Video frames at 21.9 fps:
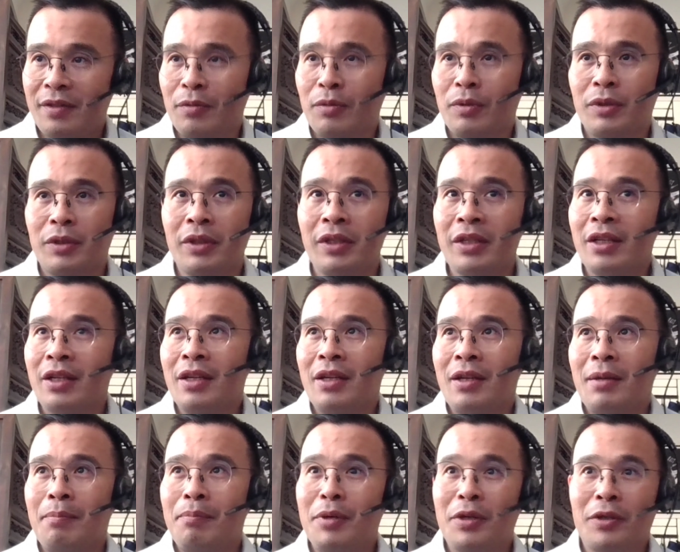It will
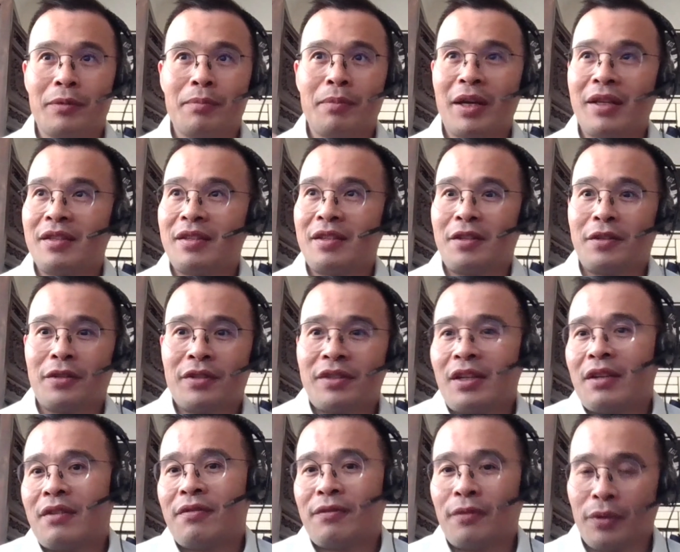build my skill
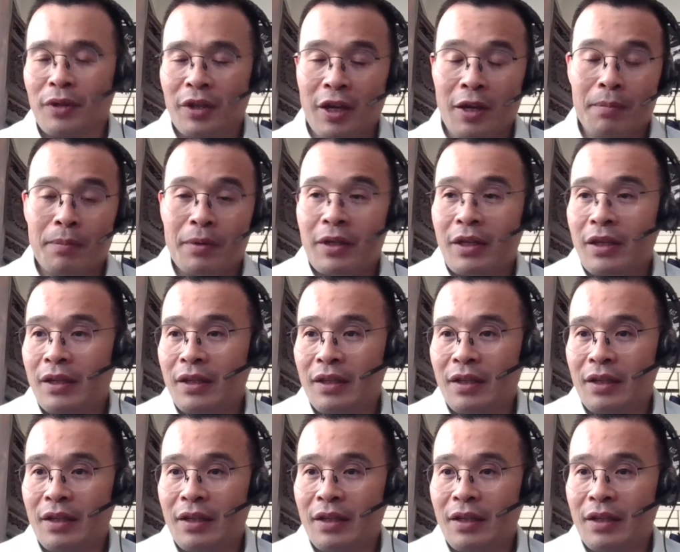set for the company,